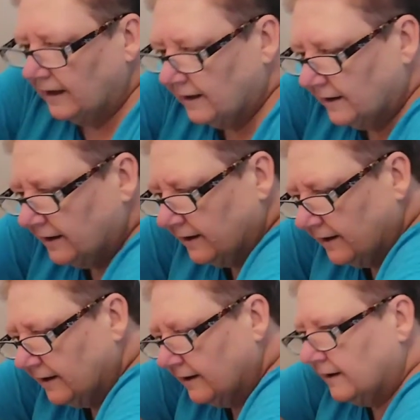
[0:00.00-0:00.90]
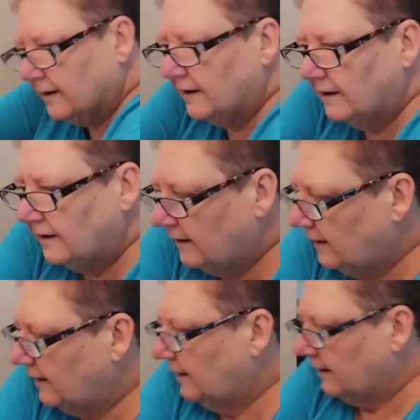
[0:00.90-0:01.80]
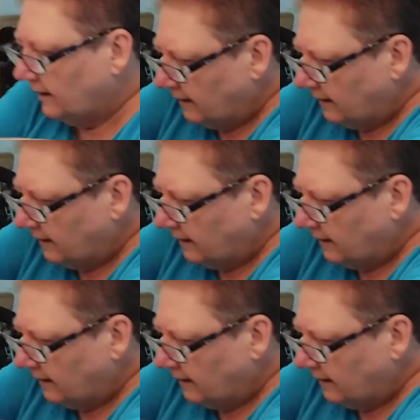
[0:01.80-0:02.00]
(silence)